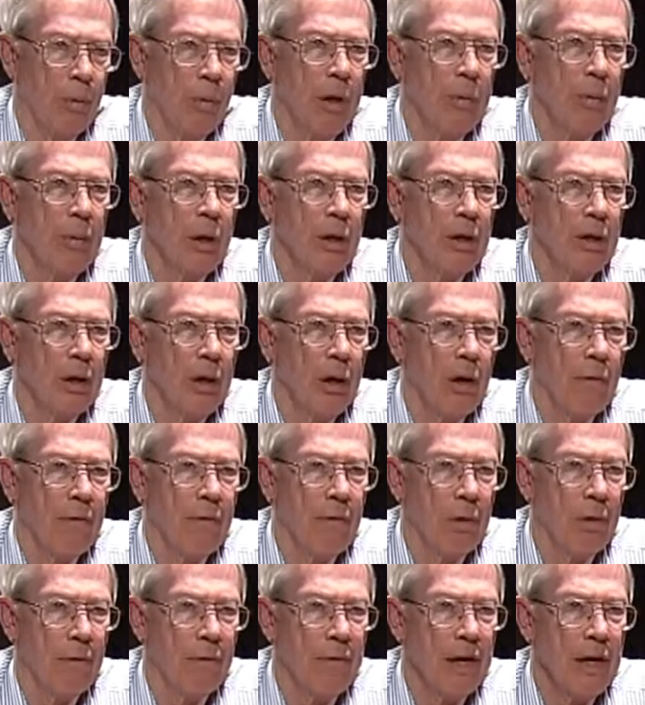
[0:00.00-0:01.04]
We wanted to
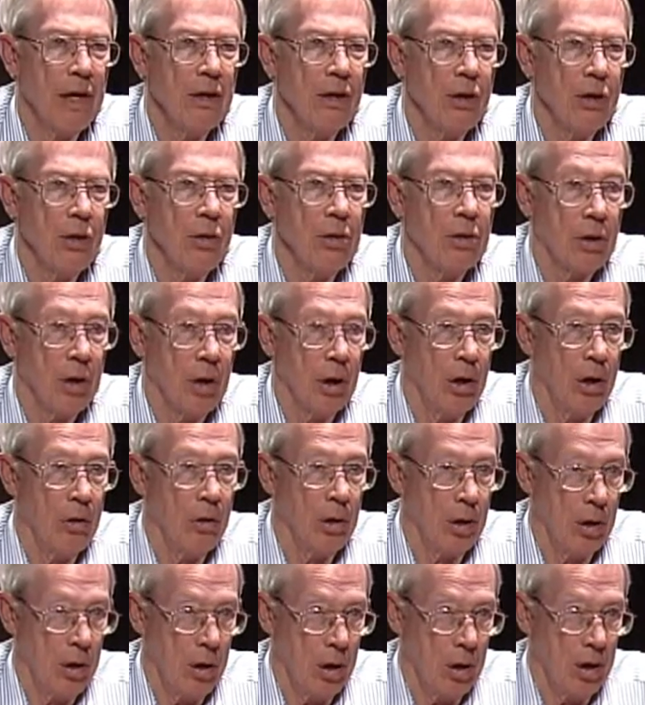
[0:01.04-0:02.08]
offer a venue to the
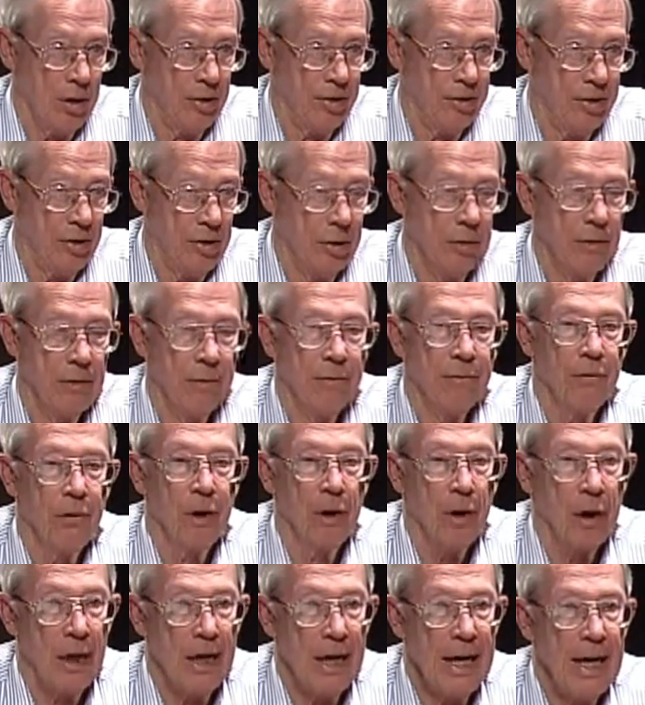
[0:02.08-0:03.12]
local artist
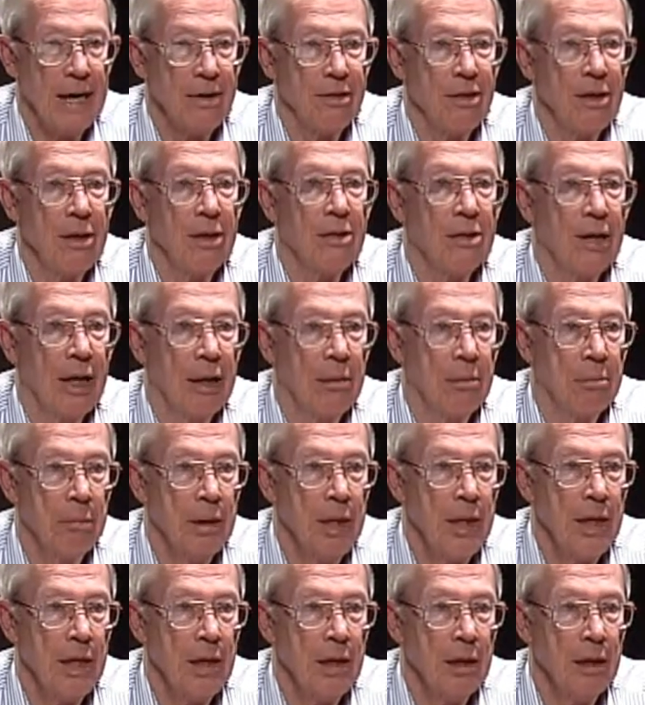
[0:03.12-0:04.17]
for classes and
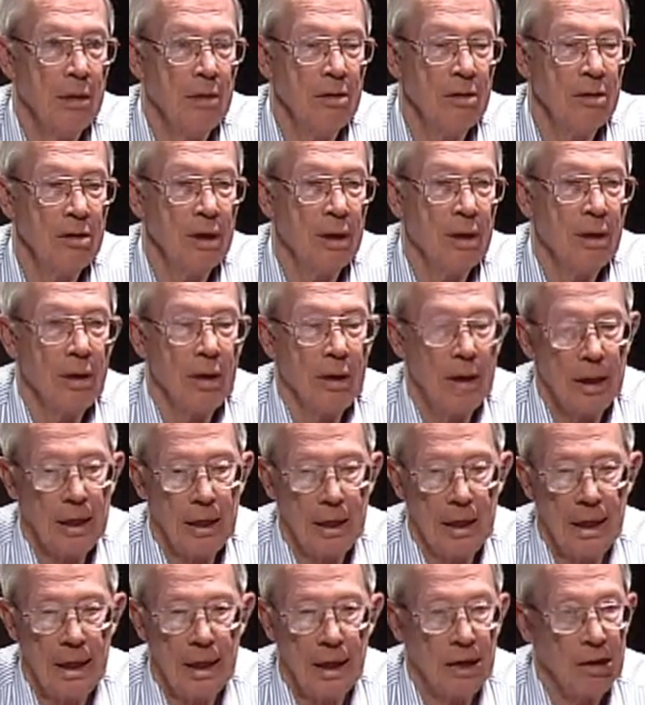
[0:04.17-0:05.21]
meetings
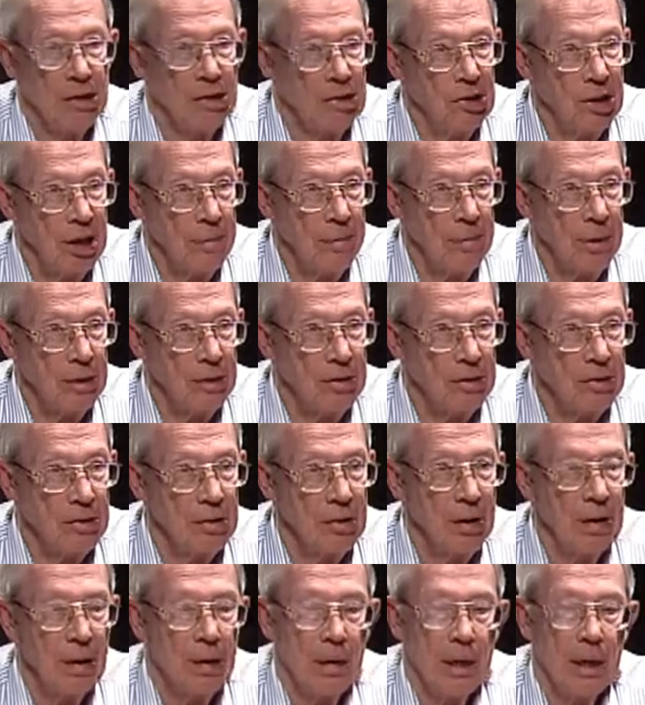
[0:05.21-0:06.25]
and exhibits
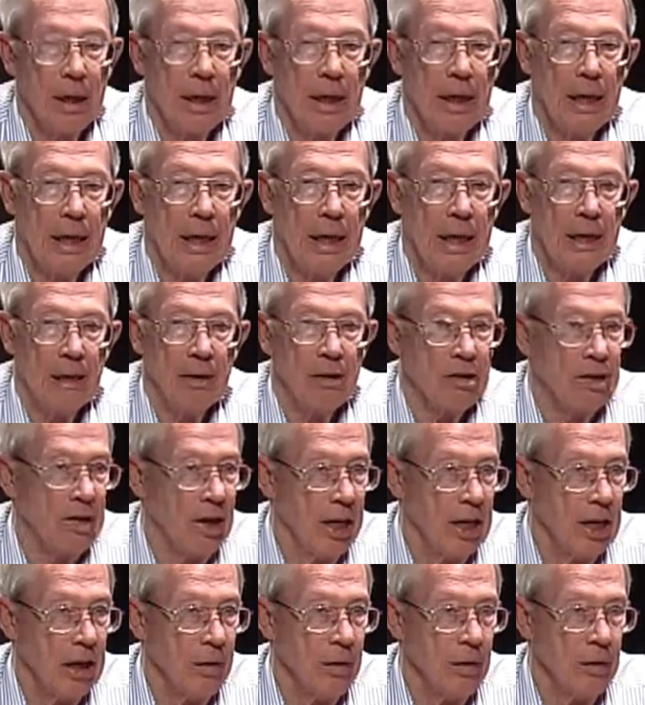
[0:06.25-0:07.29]
and
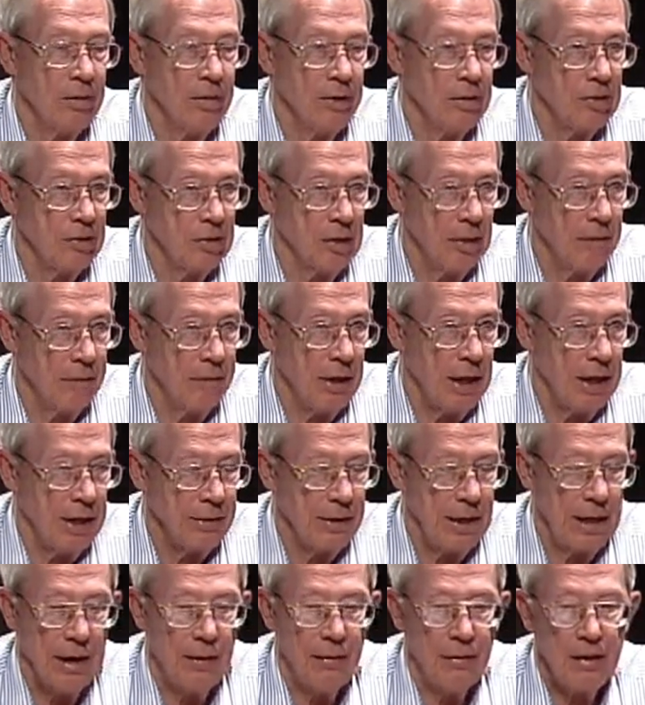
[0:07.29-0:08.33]
sales and stuff like
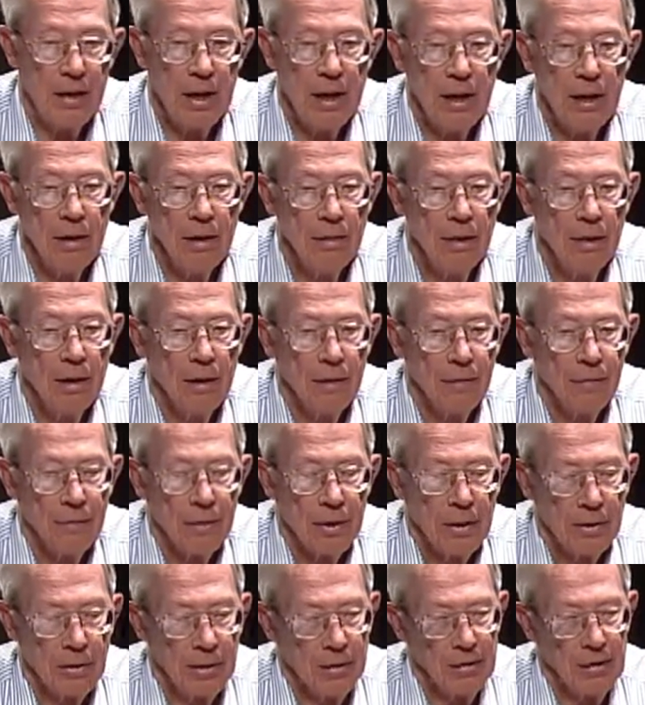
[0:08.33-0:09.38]
that. Then
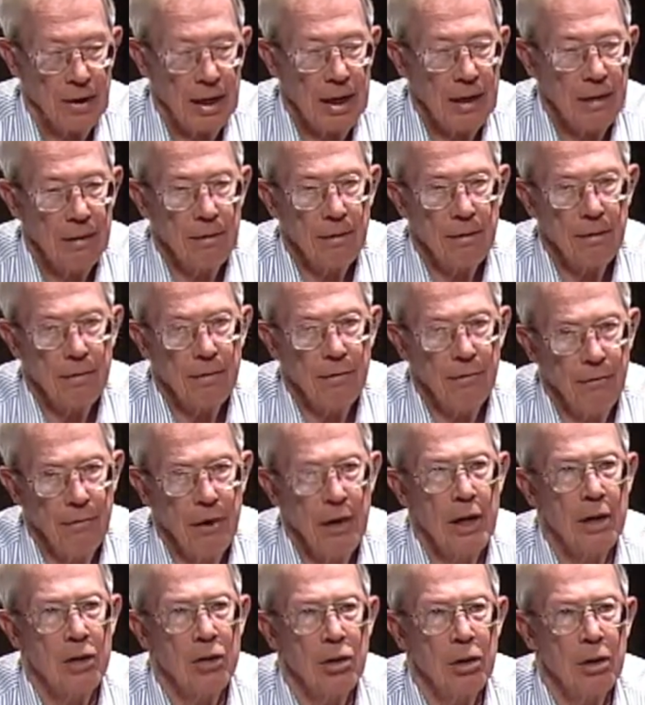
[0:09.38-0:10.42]
the second
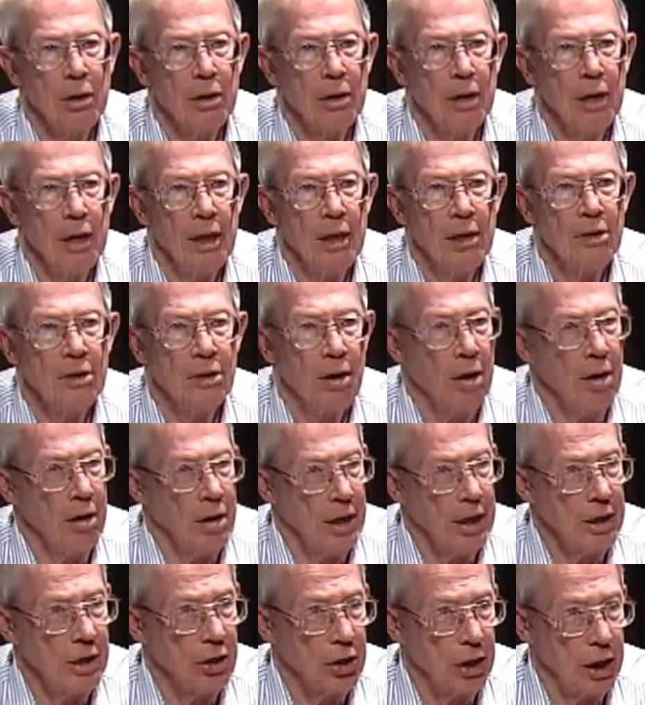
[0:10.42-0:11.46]
function is art
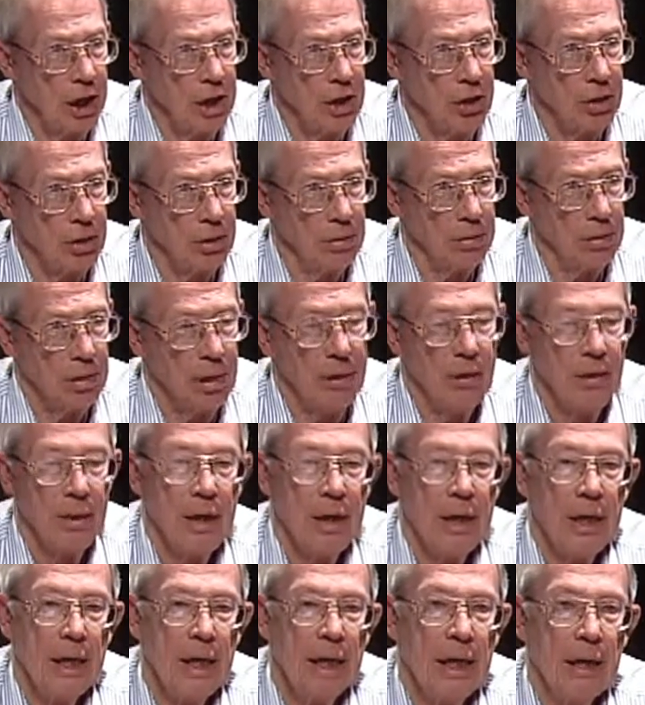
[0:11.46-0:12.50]
education,
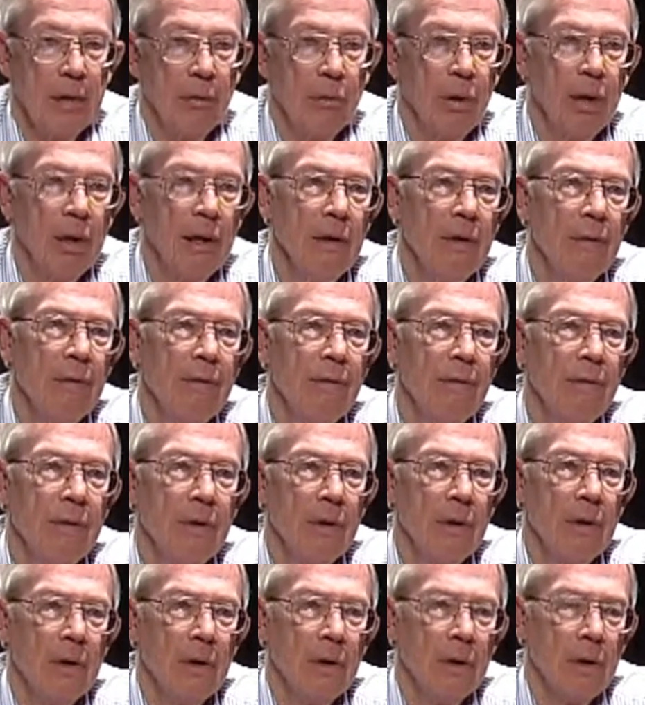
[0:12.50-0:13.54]
and we've
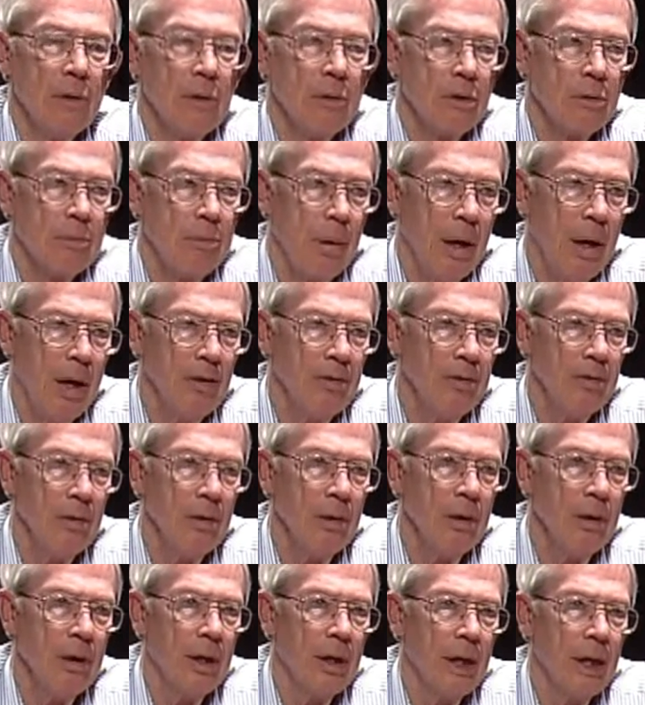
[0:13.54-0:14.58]

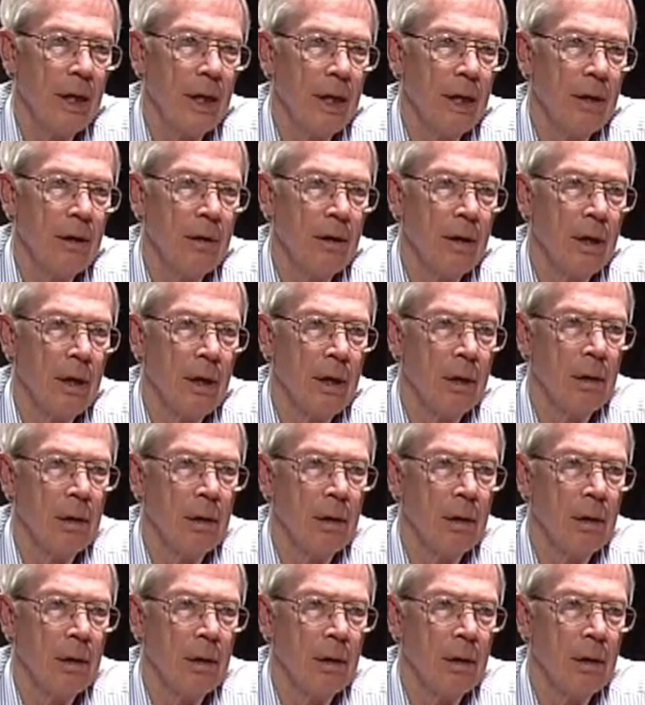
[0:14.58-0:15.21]
sponsored and